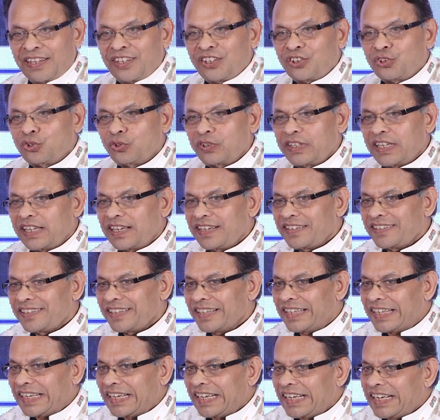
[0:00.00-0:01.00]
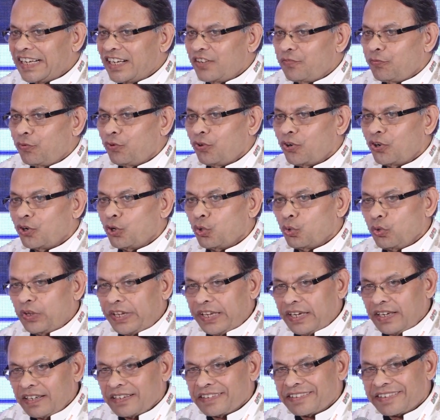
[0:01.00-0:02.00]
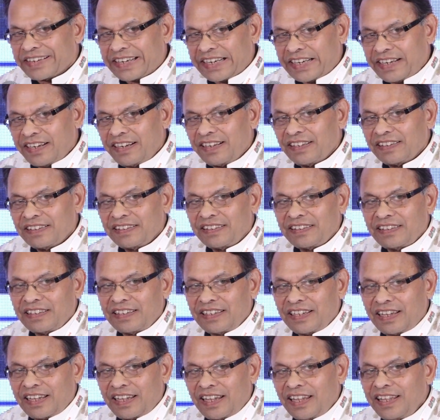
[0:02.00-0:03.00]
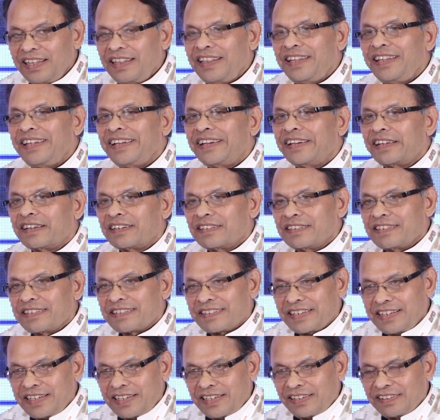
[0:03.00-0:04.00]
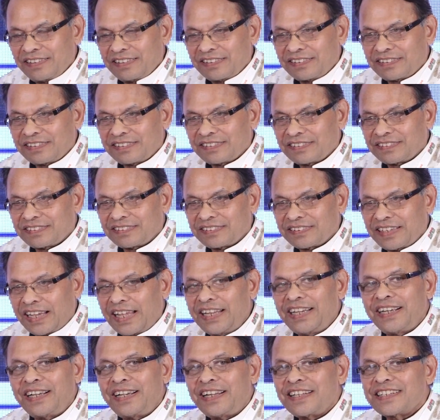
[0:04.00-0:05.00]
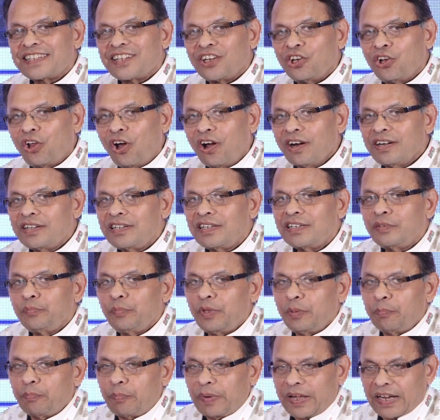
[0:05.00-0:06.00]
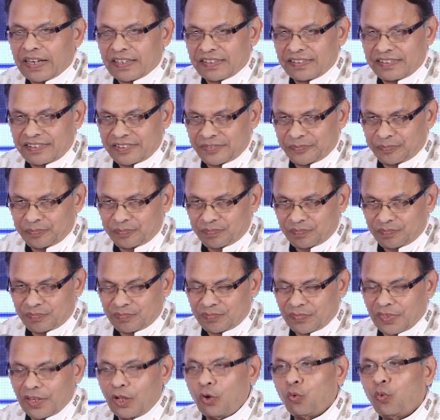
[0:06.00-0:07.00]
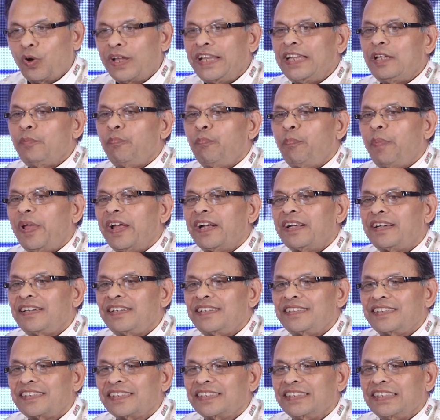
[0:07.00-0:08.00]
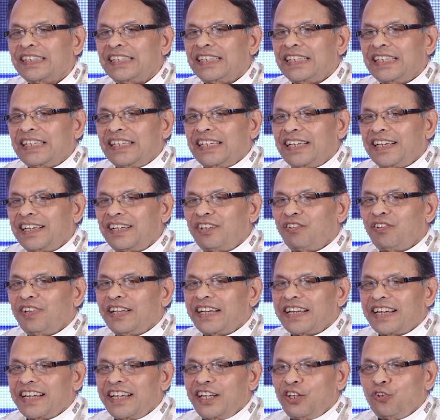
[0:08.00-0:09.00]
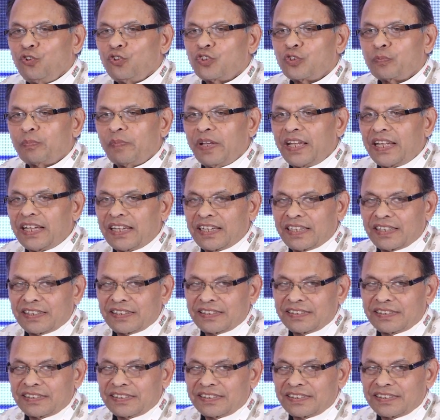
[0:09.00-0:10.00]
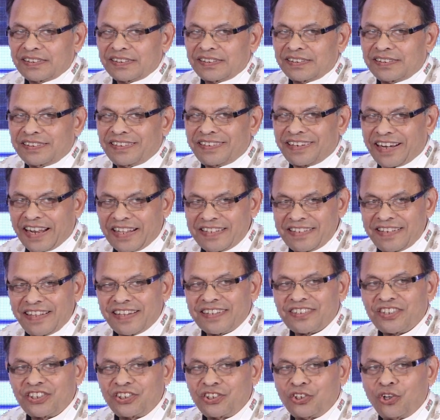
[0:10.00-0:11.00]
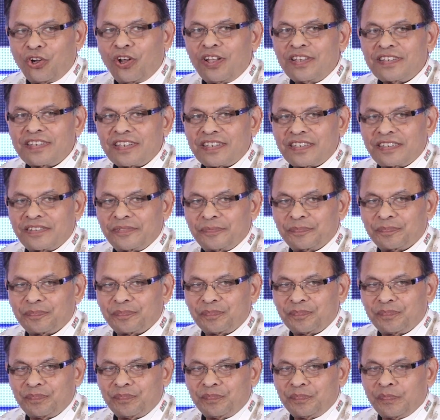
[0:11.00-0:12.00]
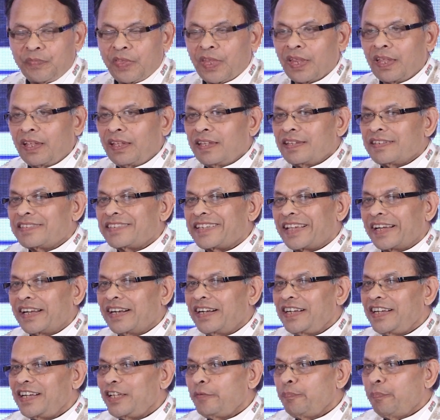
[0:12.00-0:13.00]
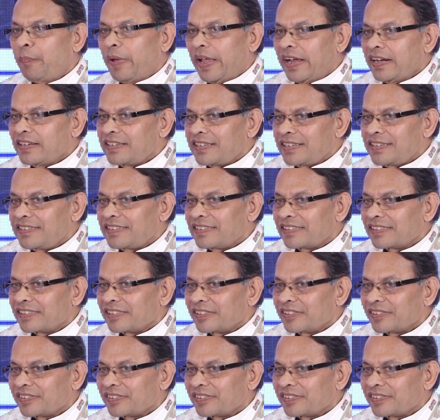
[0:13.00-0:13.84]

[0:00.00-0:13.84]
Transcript: So there is a need for doing trade in the currency, and it has long-term impact. One impact is it will reduce my transaction cost. Second impact is